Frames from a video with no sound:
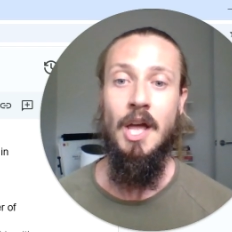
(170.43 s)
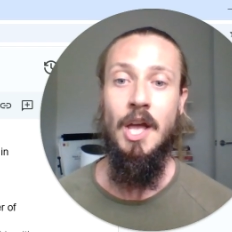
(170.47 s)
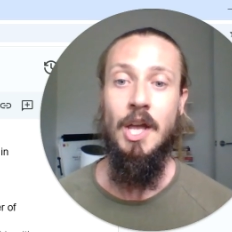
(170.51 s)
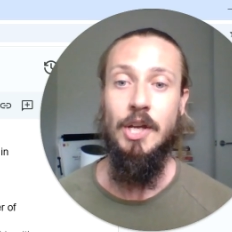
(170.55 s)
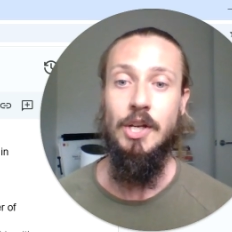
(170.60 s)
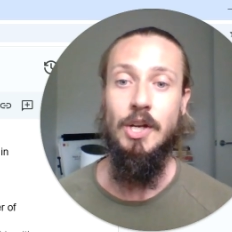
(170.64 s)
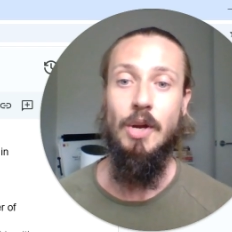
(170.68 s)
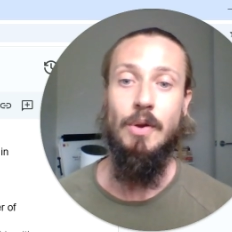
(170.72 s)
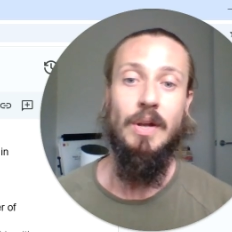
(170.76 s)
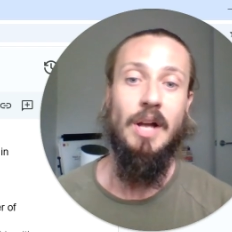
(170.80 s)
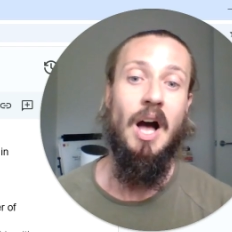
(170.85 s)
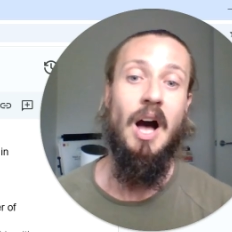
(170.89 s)

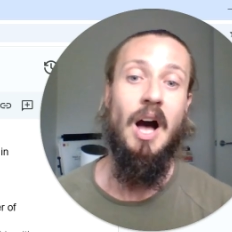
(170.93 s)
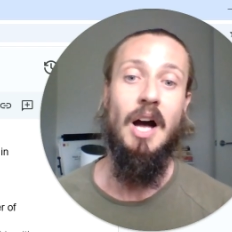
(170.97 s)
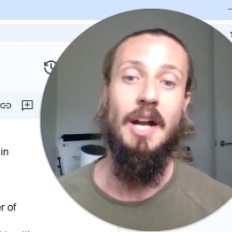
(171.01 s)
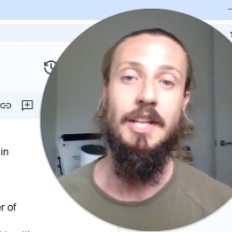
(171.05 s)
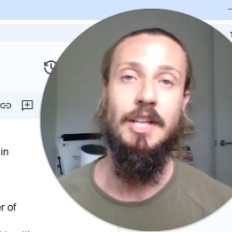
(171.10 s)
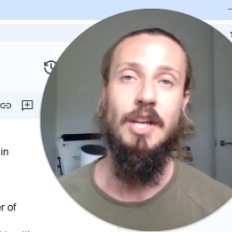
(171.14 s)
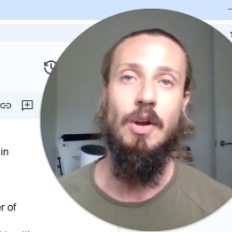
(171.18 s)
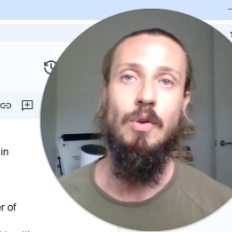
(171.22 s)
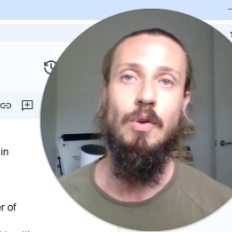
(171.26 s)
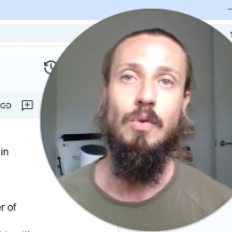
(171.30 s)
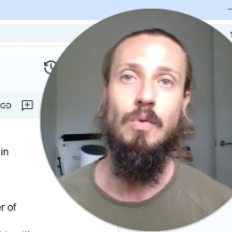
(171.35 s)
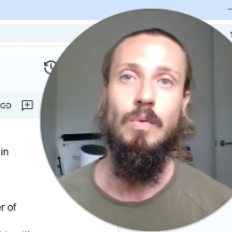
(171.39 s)

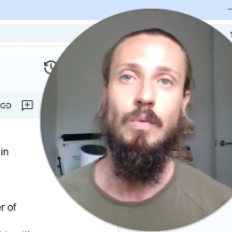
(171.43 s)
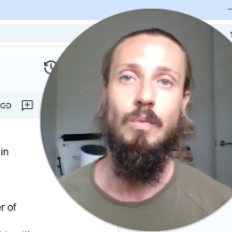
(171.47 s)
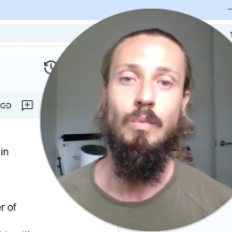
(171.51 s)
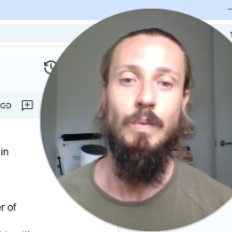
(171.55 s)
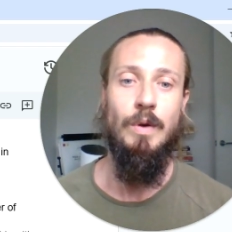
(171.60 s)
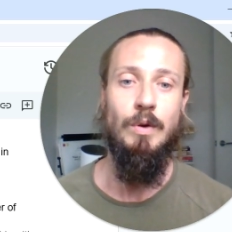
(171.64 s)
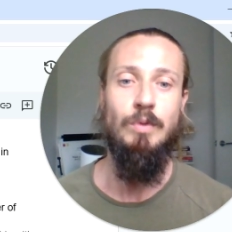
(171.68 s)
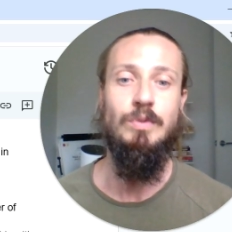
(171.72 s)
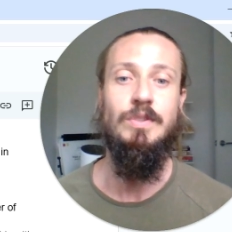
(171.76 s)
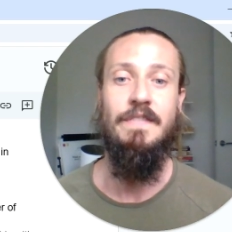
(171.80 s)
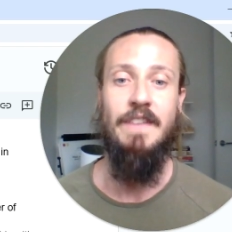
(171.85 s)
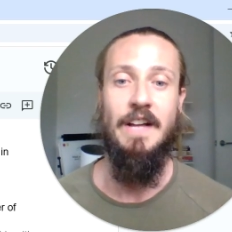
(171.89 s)
cardio
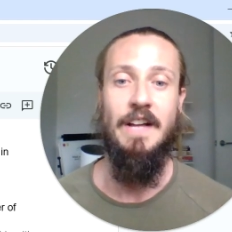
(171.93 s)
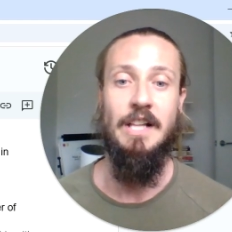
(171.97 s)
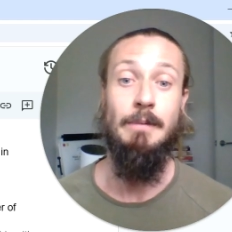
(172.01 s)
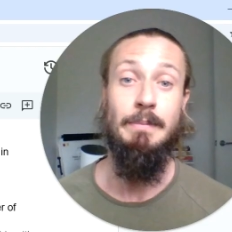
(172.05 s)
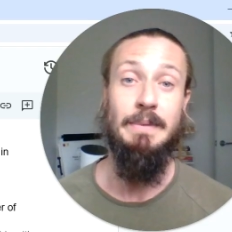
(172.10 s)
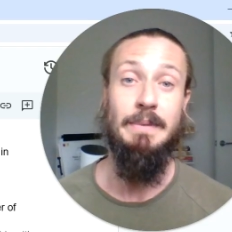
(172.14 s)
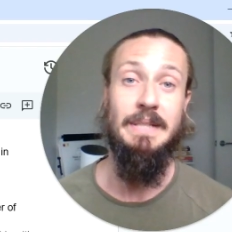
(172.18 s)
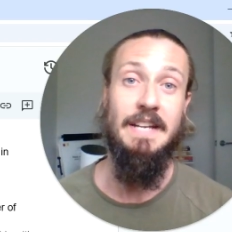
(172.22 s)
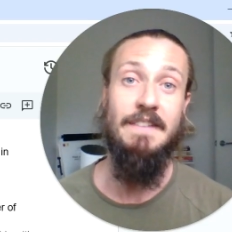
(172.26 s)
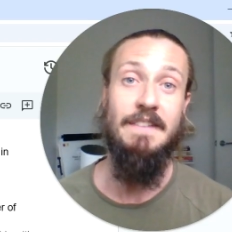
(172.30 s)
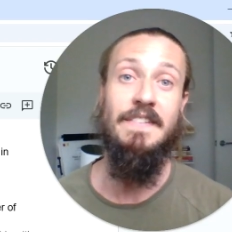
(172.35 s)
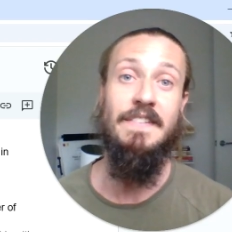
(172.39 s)
will
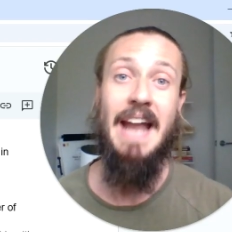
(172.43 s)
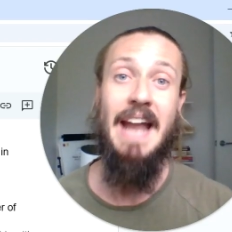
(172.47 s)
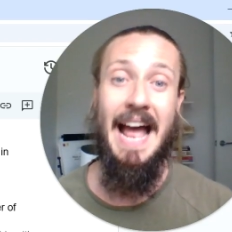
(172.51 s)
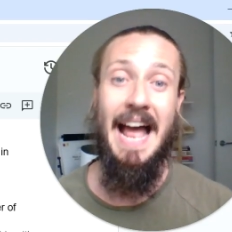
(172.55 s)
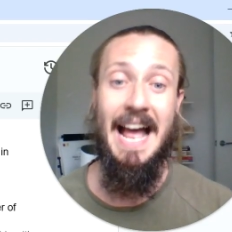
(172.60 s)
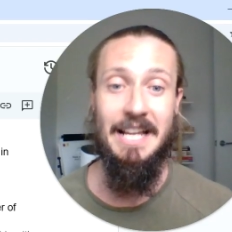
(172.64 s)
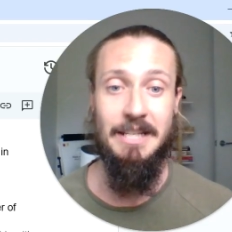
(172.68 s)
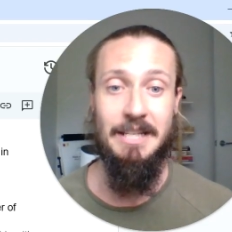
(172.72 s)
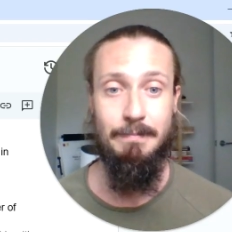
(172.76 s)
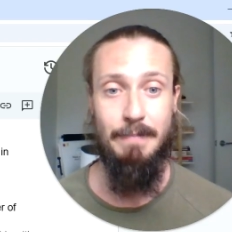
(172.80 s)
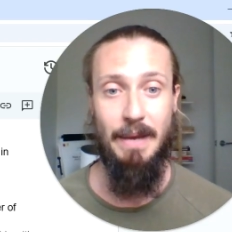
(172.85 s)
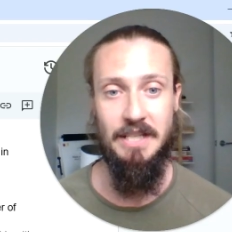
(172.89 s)
develop different
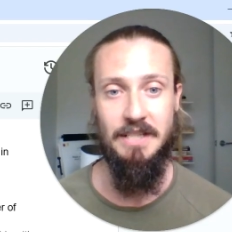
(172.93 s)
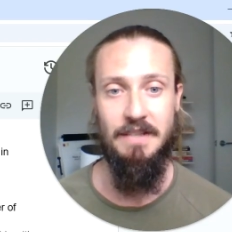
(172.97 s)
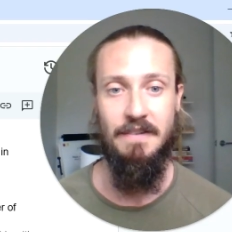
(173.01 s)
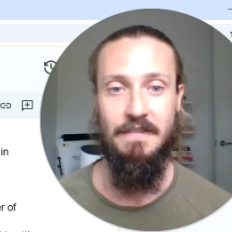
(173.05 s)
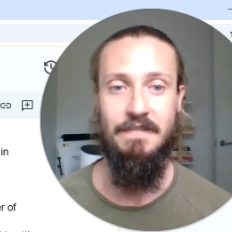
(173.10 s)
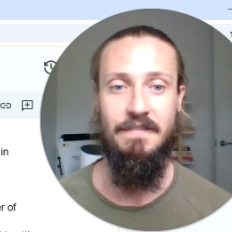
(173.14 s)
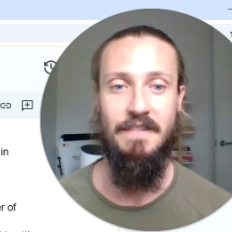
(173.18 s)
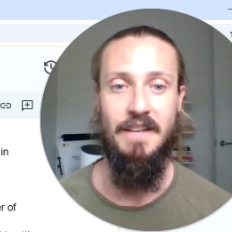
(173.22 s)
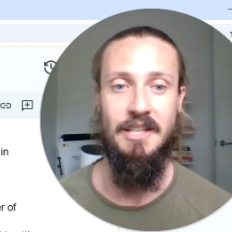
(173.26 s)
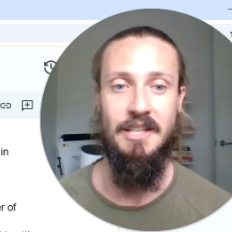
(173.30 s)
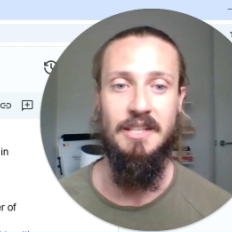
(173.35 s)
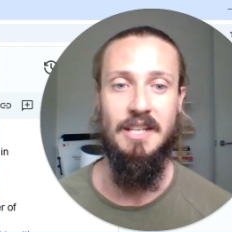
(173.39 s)
aspects of
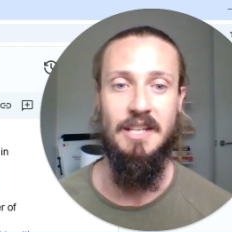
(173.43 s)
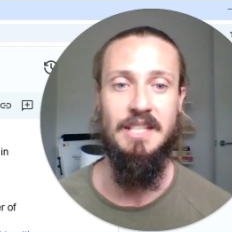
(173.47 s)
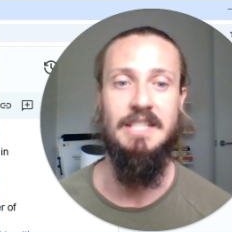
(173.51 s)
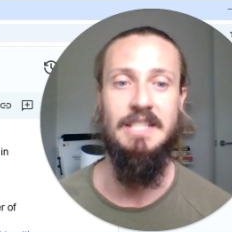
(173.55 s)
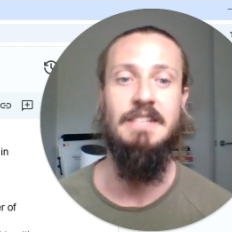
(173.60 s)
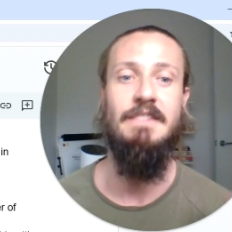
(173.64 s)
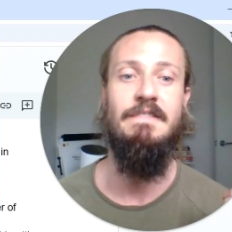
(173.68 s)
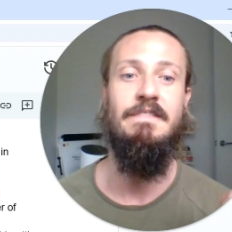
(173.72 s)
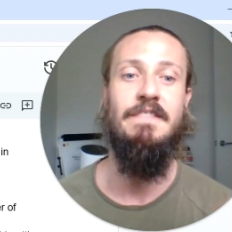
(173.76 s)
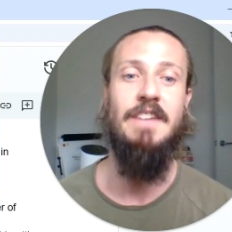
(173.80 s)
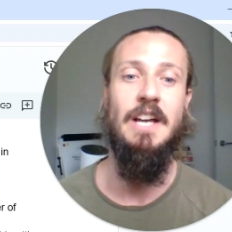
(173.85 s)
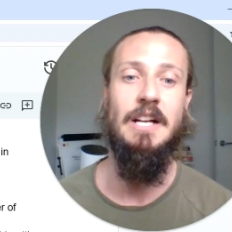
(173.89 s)
fitness
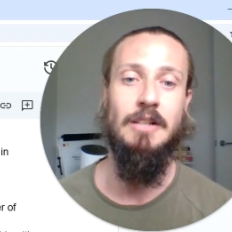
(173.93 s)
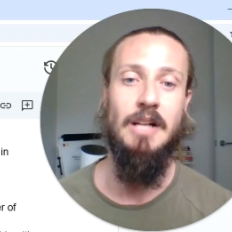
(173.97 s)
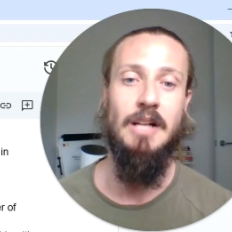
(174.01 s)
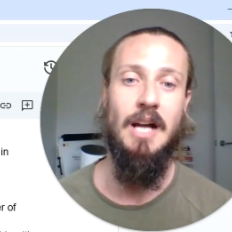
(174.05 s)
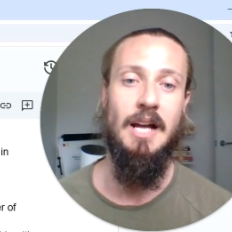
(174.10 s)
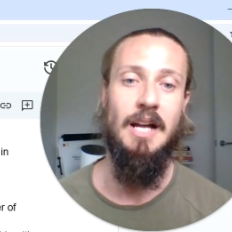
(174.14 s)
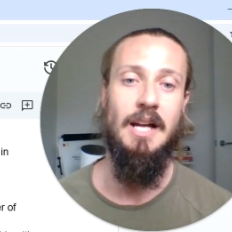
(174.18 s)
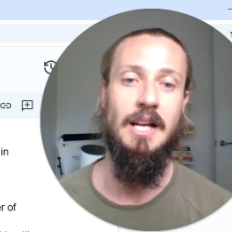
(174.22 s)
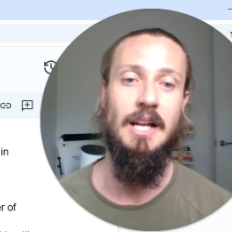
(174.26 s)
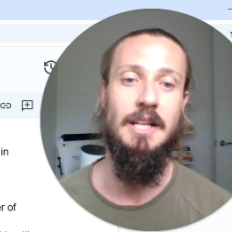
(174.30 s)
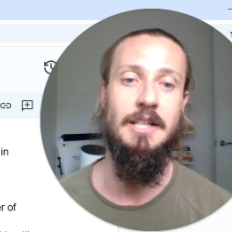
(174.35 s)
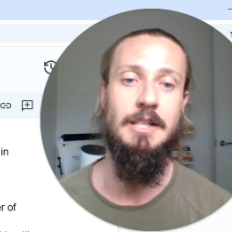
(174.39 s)

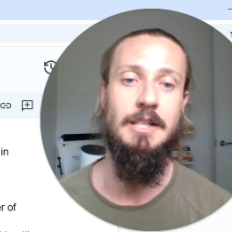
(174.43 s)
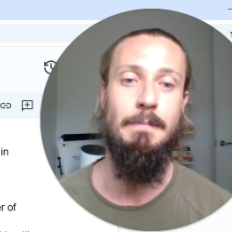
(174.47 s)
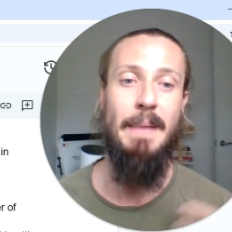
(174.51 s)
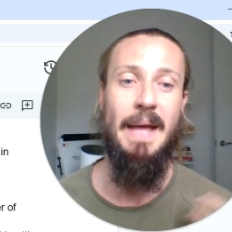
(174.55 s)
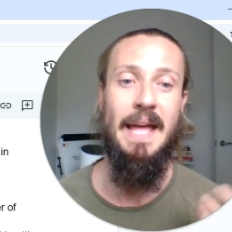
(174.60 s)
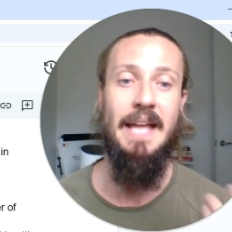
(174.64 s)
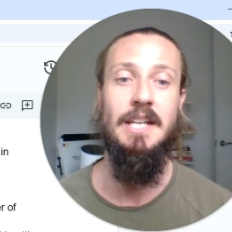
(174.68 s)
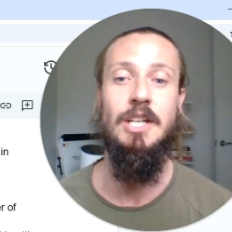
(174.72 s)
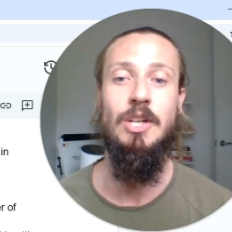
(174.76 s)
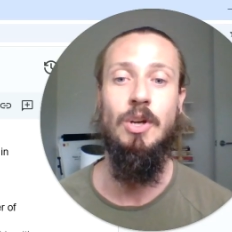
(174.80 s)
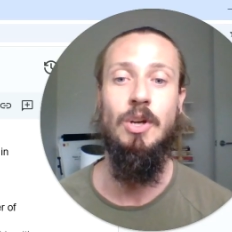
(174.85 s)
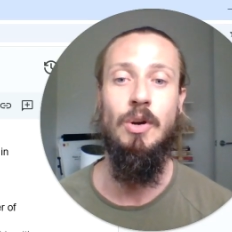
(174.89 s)

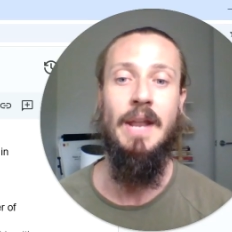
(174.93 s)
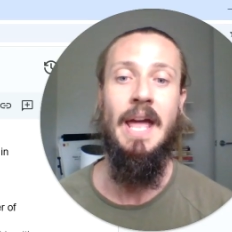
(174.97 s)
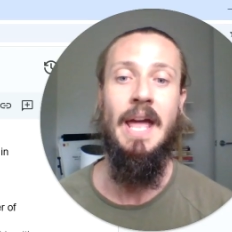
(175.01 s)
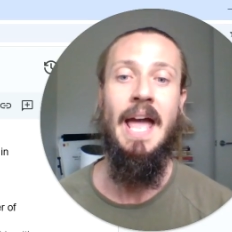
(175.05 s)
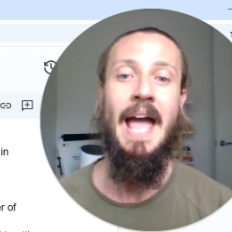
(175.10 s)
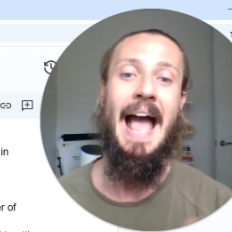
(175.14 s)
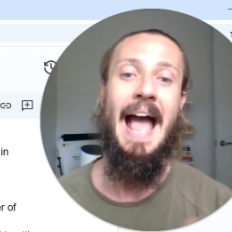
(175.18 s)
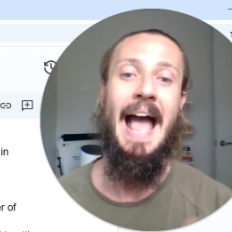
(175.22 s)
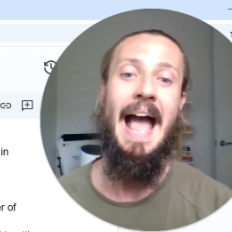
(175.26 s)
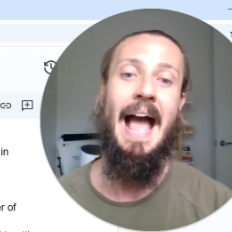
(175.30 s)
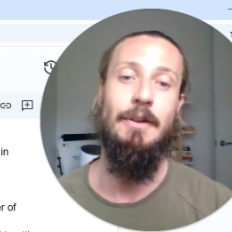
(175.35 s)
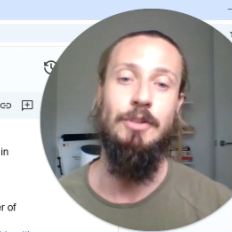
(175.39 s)
depending on
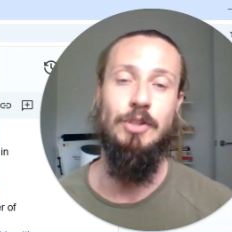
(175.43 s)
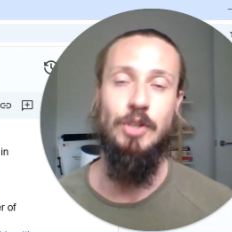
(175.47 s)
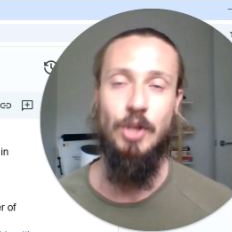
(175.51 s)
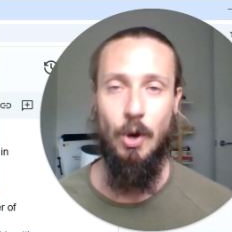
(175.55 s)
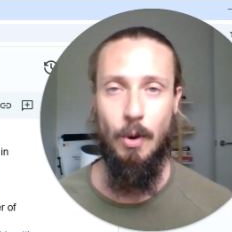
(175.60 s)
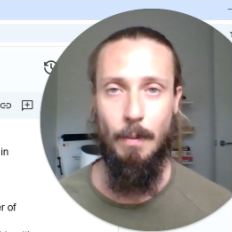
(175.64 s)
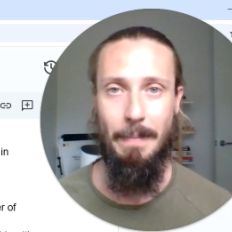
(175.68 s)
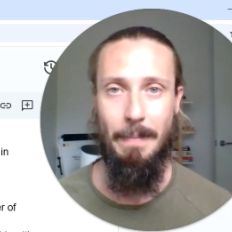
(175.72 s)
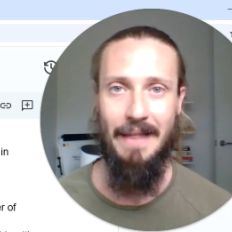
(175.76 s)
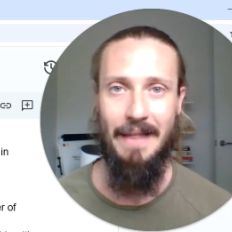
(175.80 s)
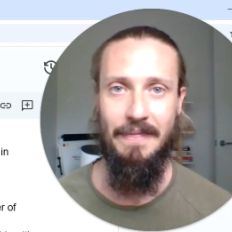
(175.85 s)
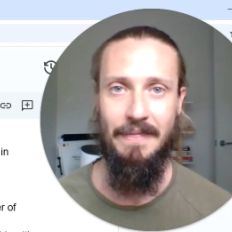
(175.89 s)
how you go
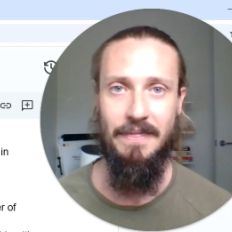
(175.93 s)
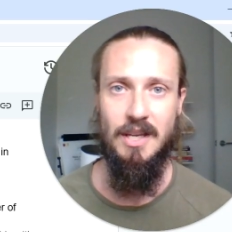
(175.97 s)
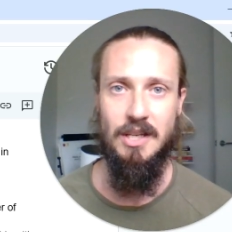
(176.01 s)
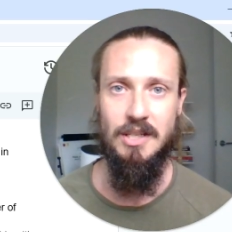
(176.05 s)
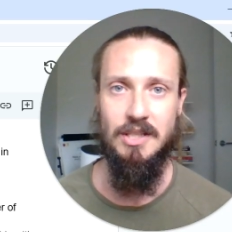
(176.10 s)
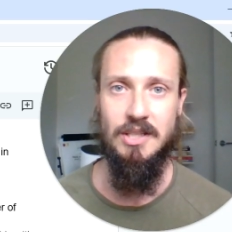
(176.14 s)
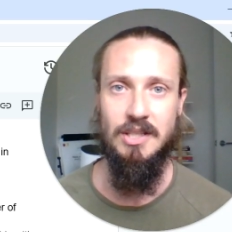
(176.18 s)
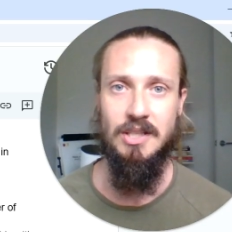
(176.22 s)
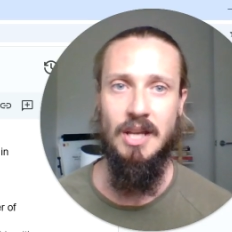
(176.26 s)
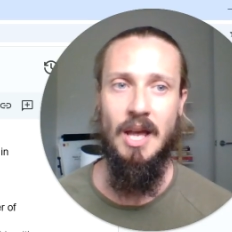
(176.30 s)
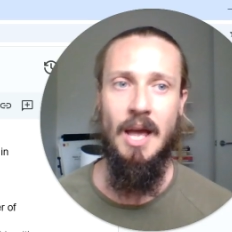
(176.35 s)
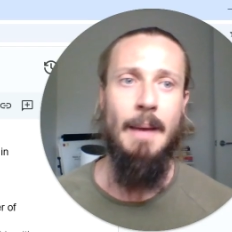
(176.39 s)
about
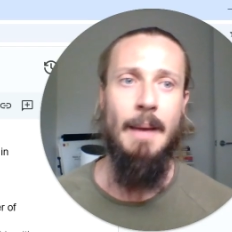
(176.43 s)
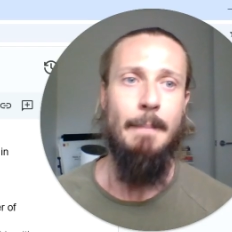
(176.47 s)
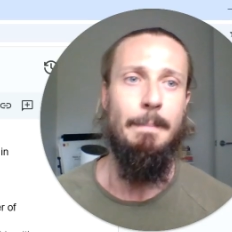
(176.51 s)
this.